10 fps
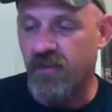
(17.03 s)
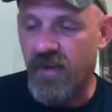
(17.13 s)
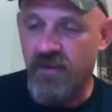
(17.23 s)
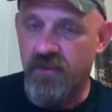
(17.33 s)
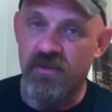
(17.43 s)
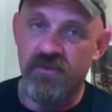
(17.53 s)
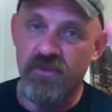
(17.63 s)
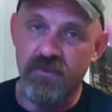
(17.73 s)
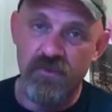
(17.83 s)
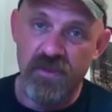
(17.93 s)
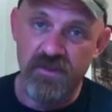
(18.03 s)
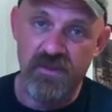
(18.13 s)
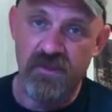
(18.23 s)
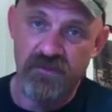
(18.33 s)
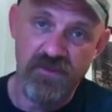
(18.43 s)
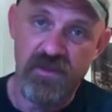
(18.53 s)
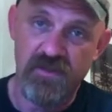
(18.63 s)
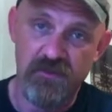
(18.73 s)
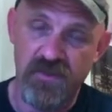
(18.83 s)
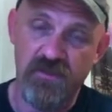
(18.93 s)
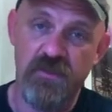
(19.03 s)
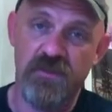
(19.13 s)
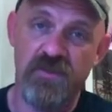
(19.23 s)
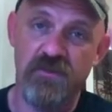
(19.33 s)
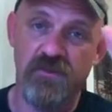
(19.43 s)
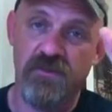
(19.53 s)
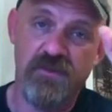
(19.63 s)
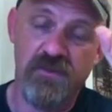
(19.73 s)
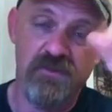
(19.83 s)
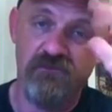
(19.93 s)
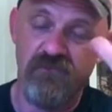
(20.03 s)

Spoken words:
I don't have a good reason. I've just got some cheap excuses, and